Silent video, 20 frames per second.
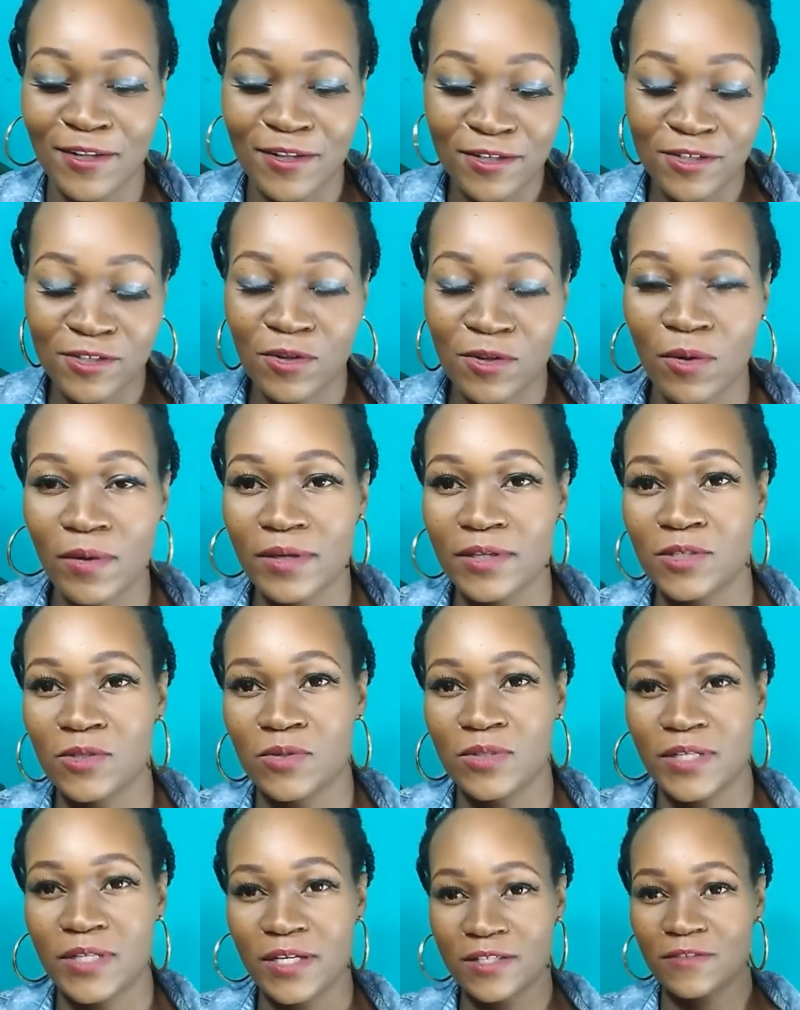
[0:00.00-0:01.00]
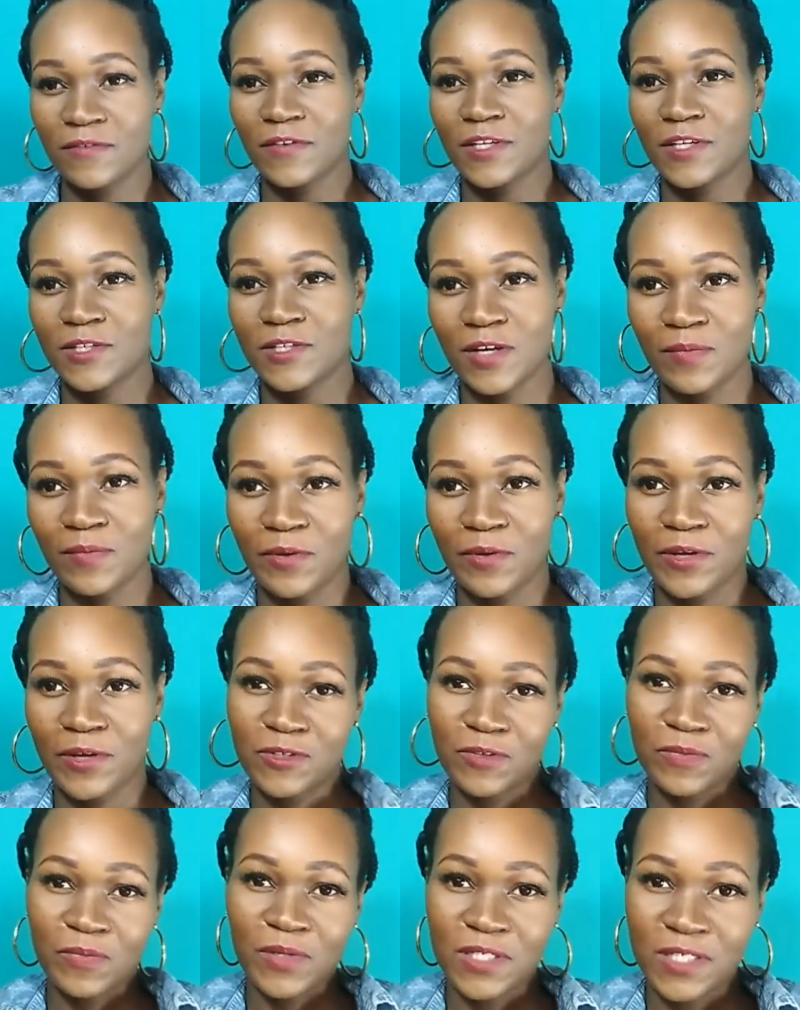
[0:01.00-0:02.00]
So in today's video I'm going to
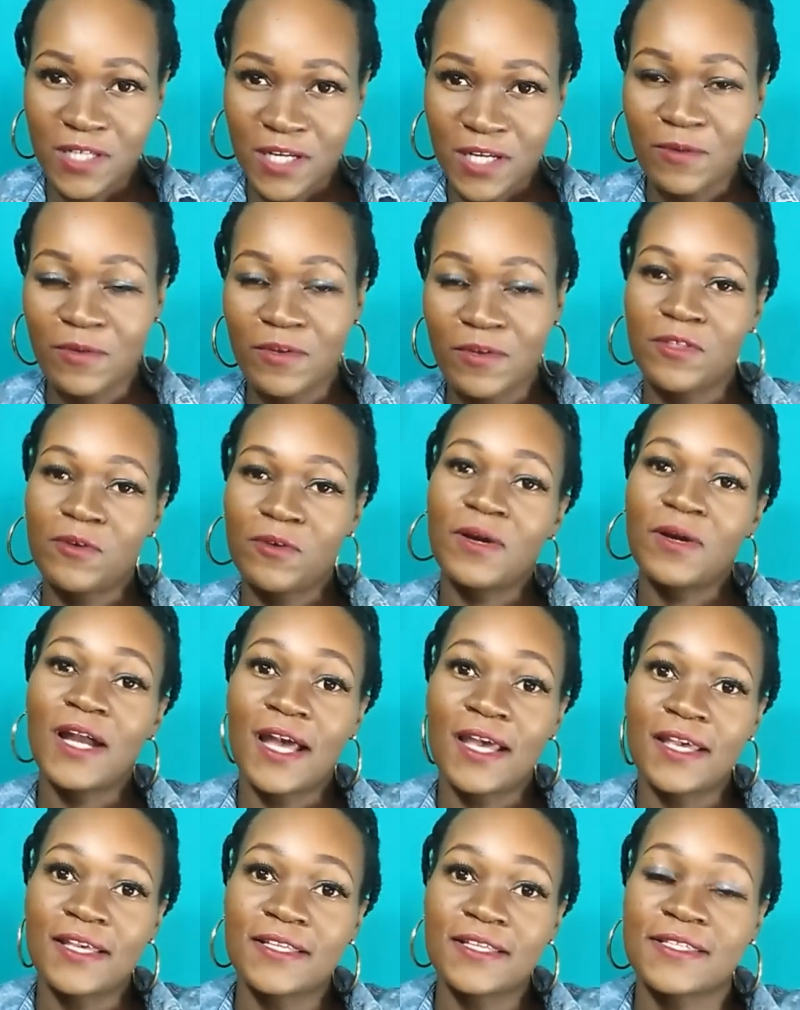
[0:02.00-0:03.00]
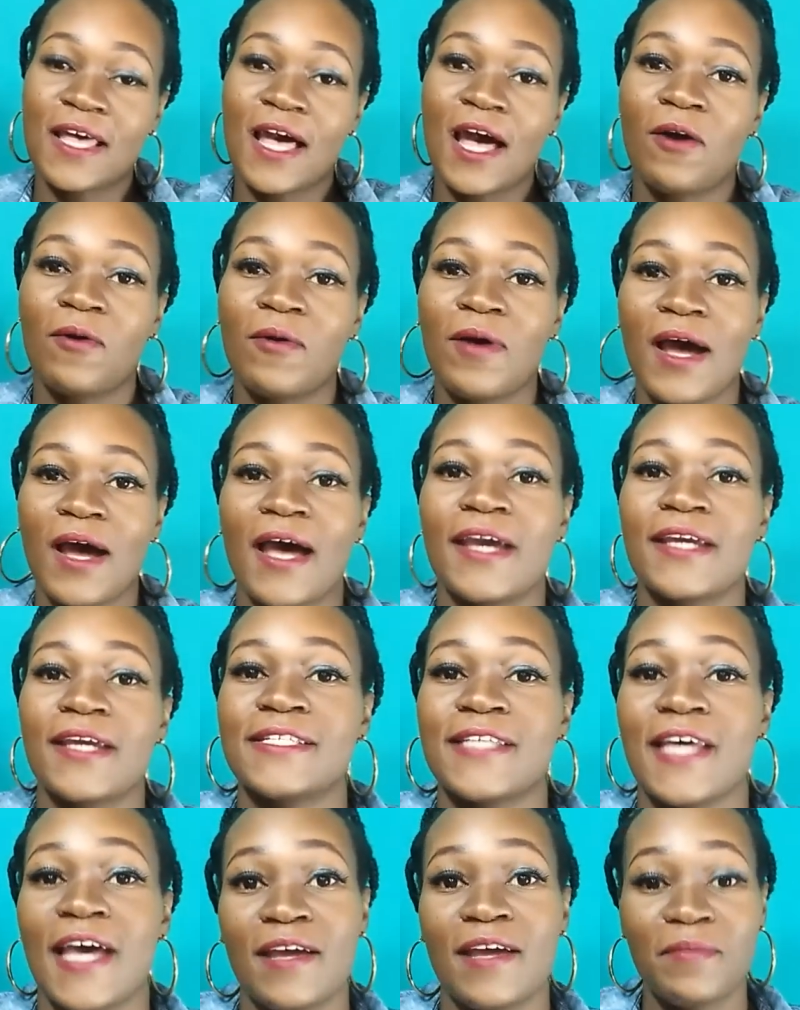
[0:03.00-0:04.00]
be sharing with you guys how I
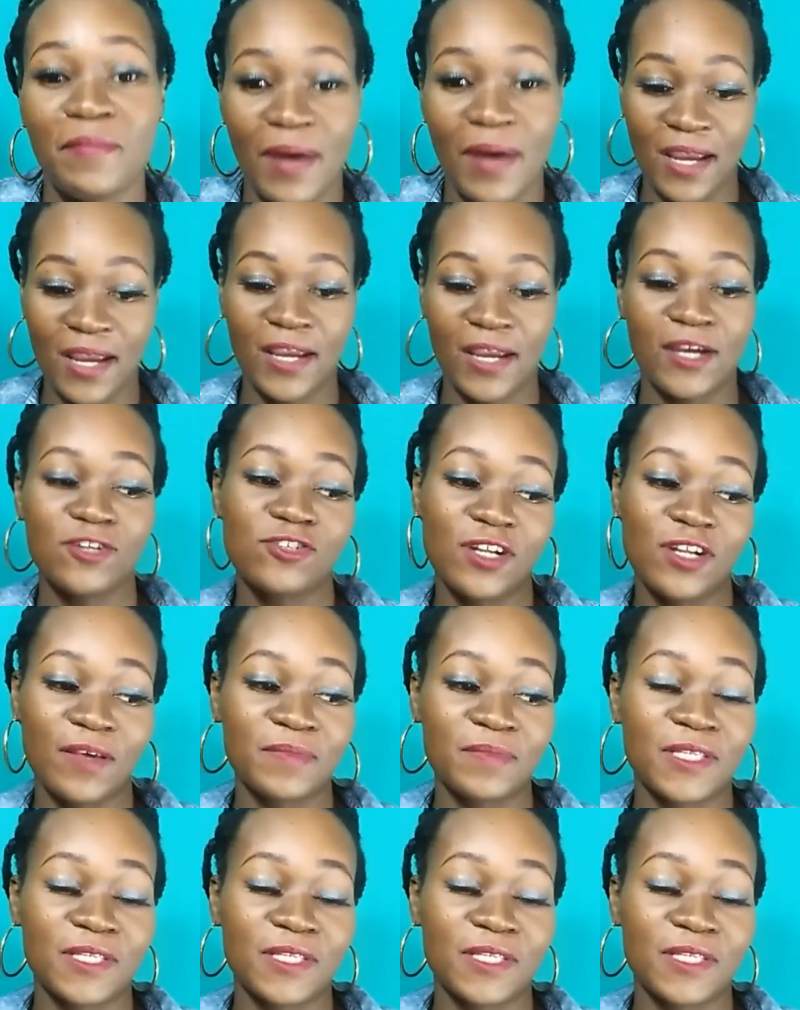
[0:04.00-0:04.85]
tie my head wraps.